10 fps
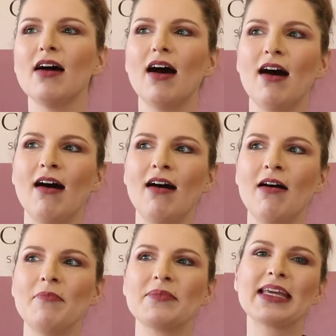
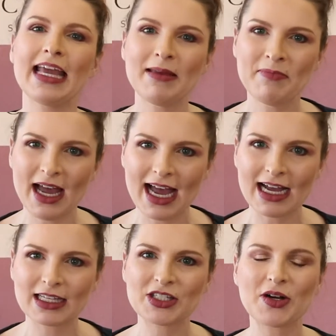Came
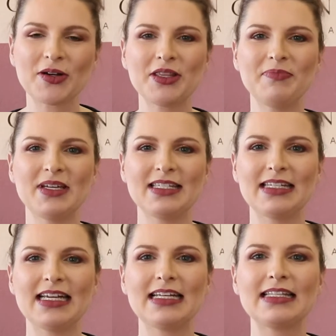back, started the
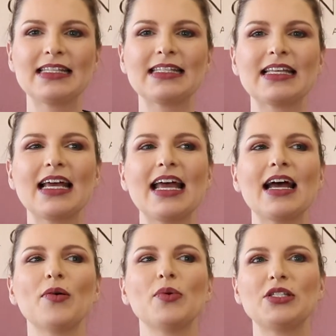business,
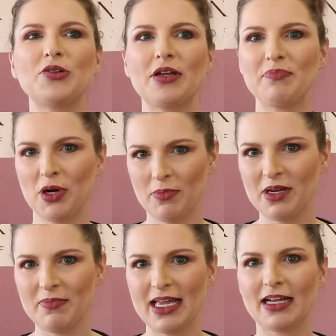was doing
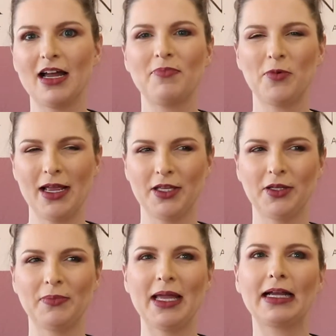permanent makeup,
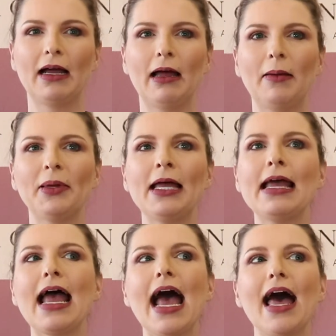regular makeup,
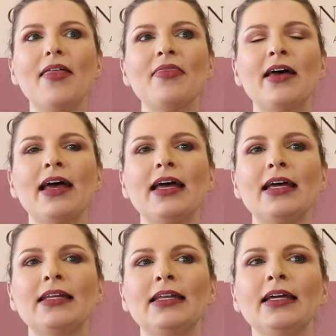and
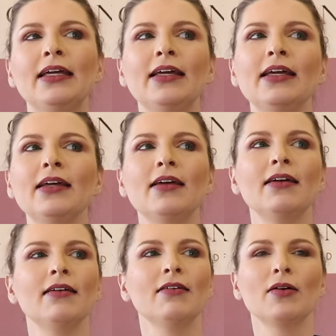then
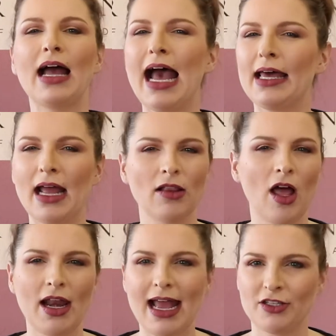had a
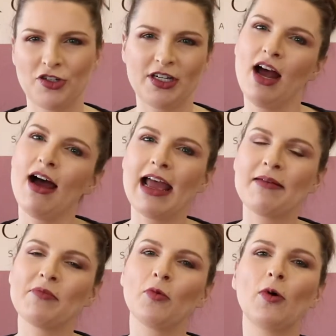lot of extra
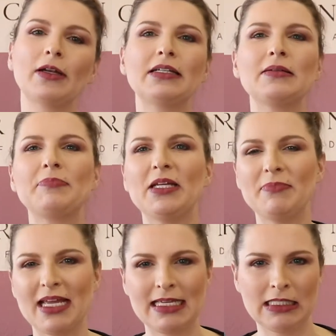time, wanted to be
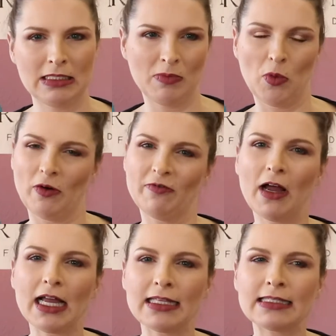making some more
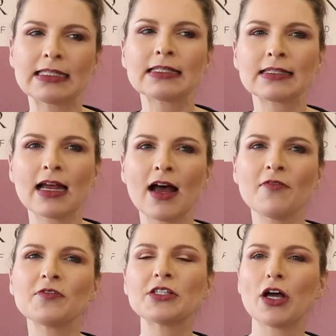funds and
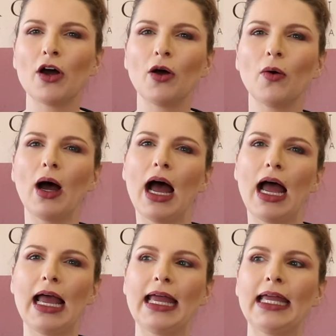stuff, so
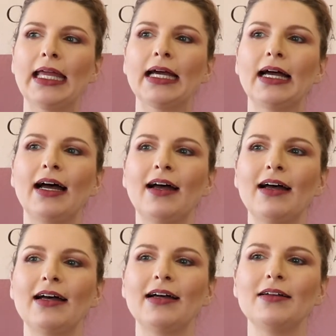
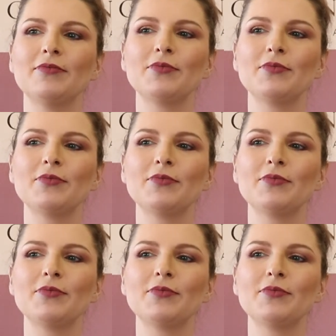I